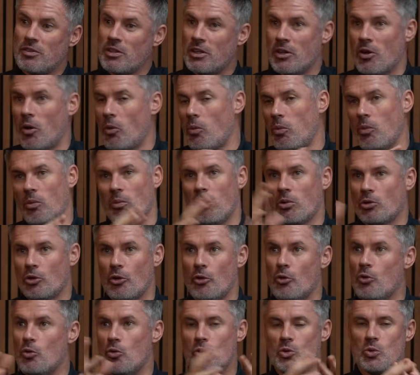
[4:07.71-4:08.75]
what the
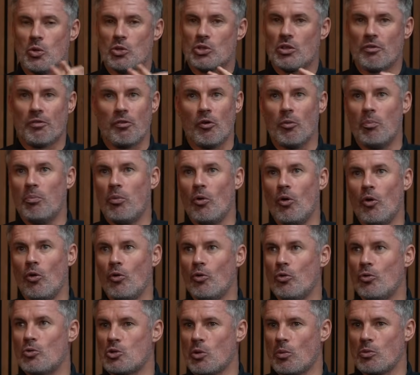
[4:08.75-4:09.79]
news was, the football
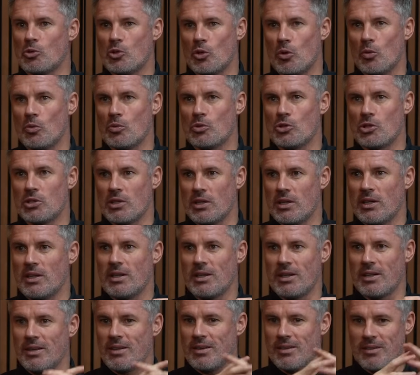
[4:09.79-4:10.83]
news. So I was always
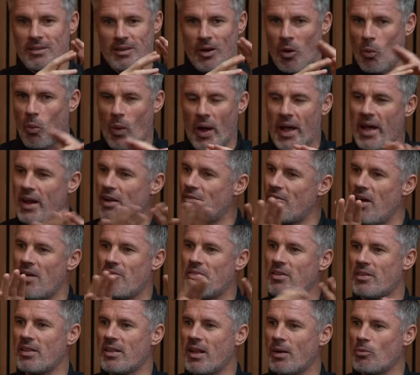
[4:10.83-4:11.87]
aware of
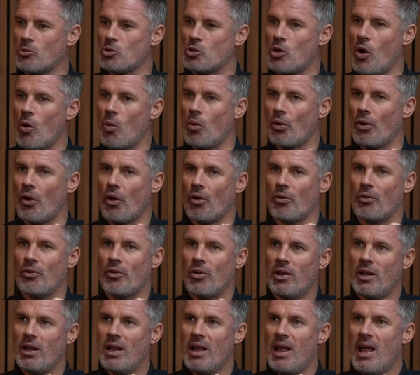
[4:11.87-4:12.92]
everything that was going on.
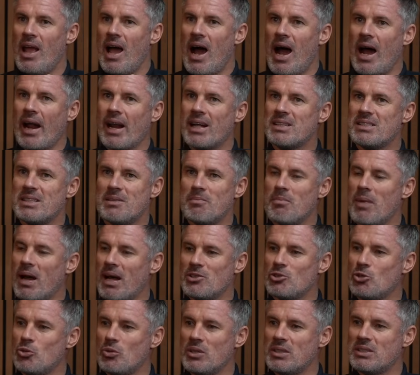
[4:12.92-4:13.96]
And I didn't mind
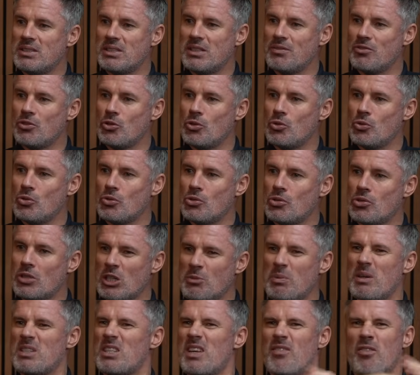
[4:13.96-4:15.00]
doing interviews,
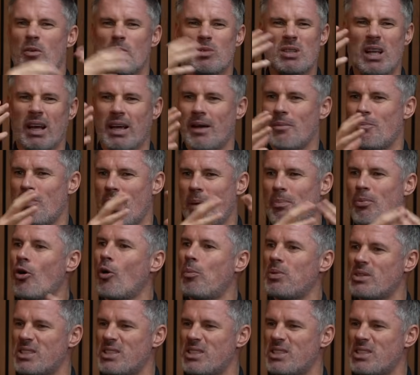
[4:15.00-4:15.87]
especially if it was like a proper